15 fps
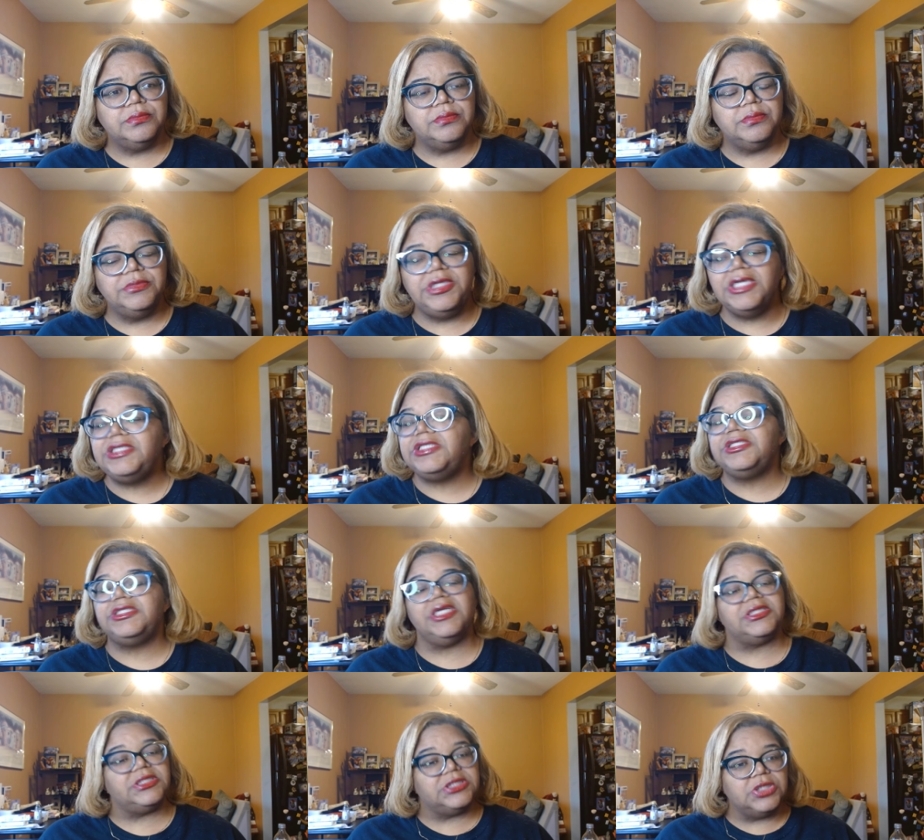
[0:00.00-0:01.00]
This is
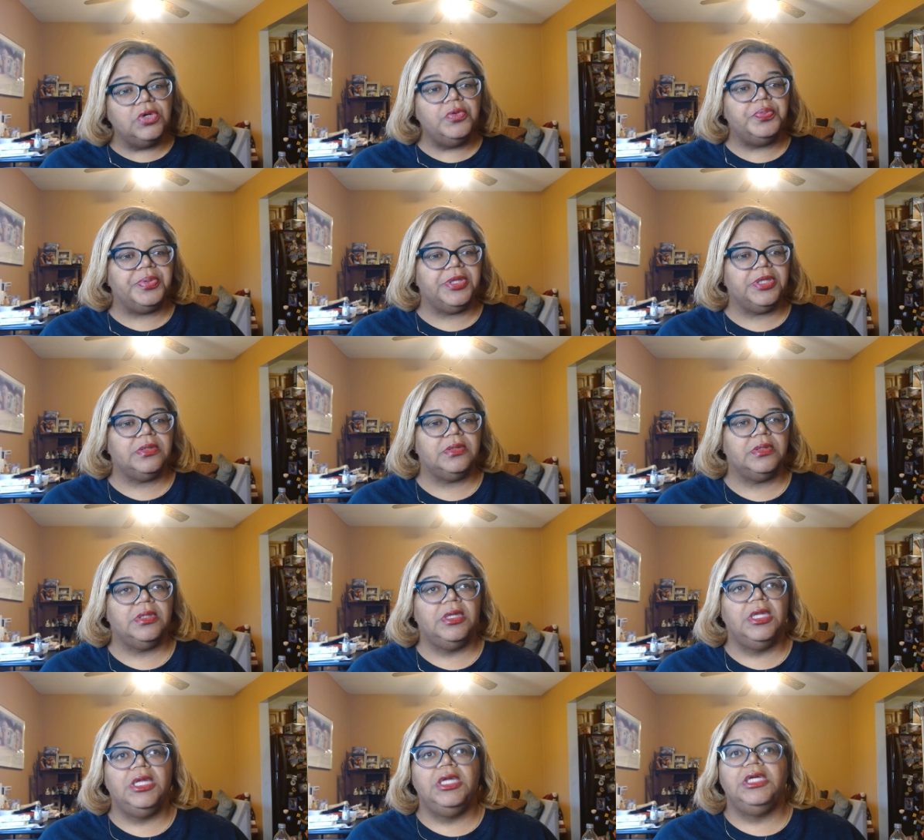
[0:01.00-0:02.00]
just stupid.
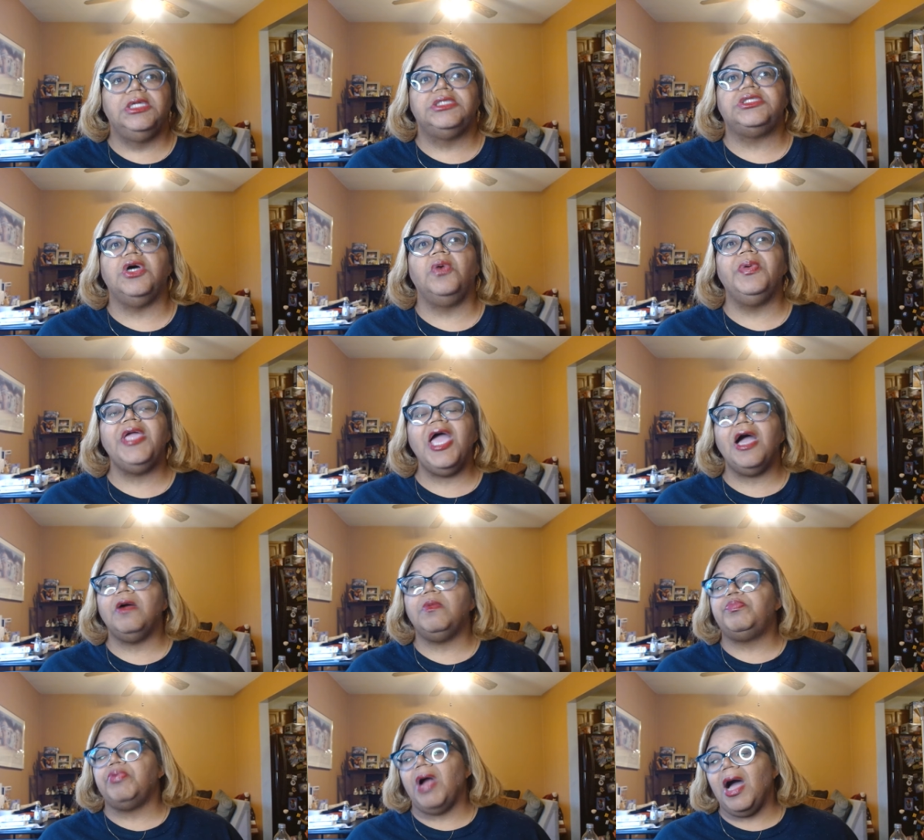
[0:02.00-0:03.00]
So we
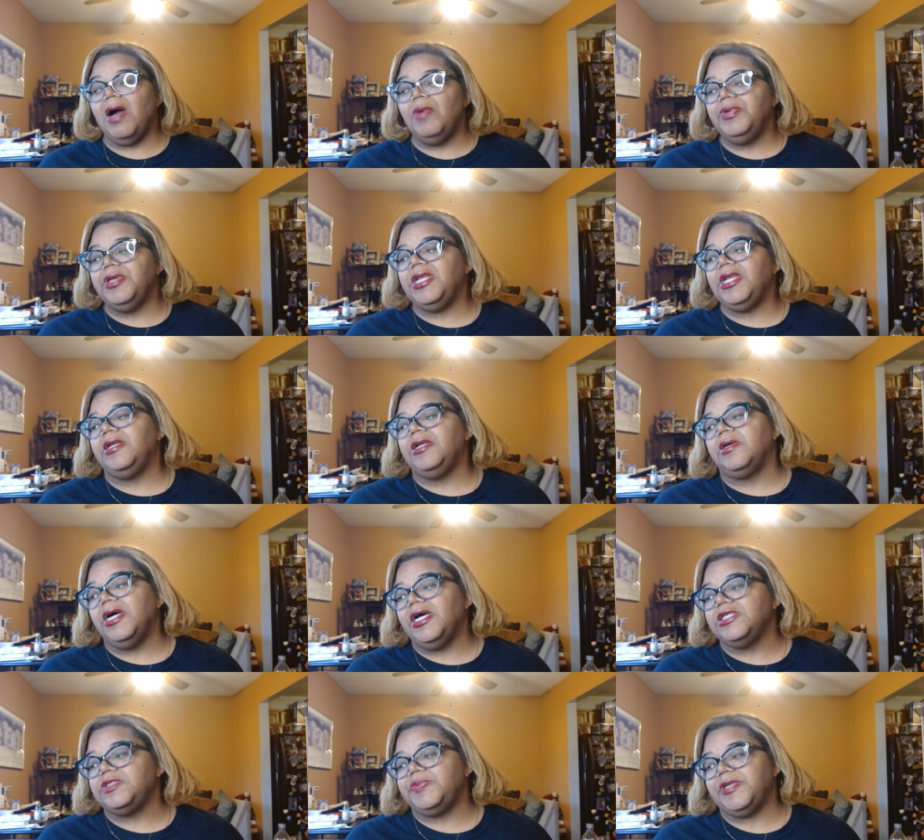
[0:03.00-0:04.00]
have Bronwyn and her
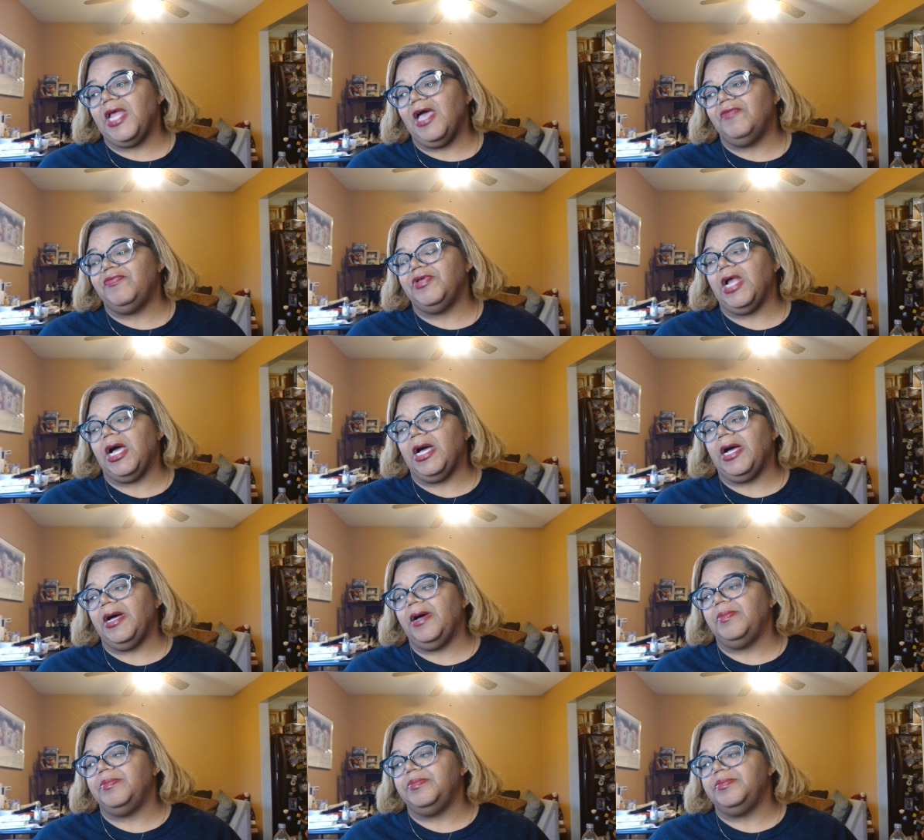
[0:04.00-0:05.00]
husband having
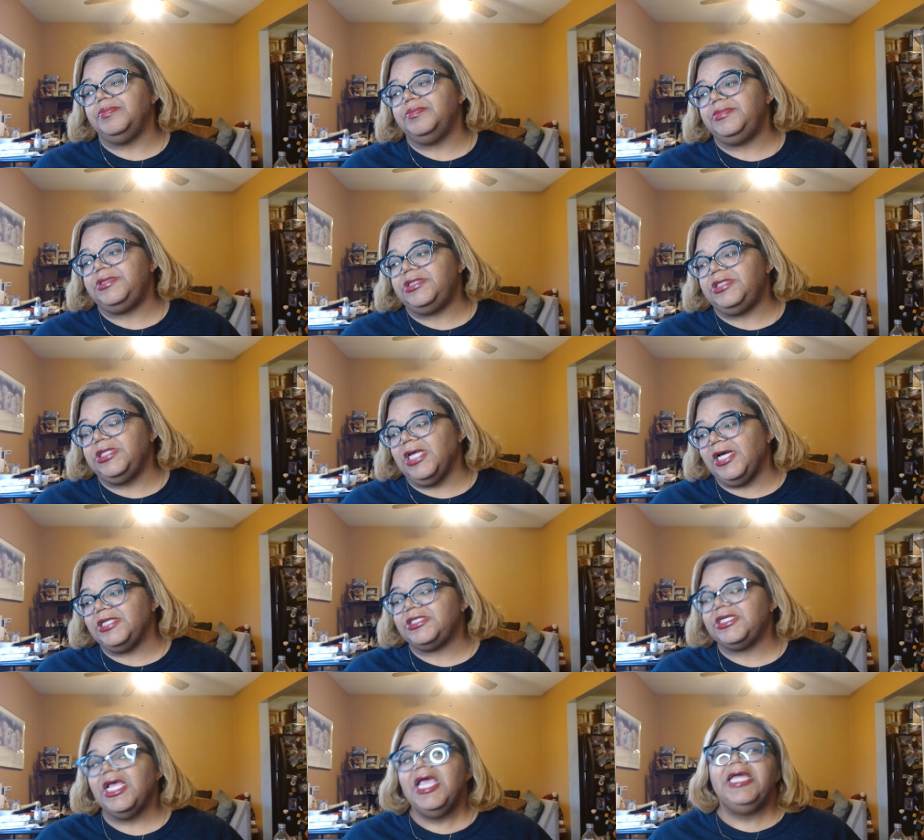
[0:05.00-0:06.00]
um lunch.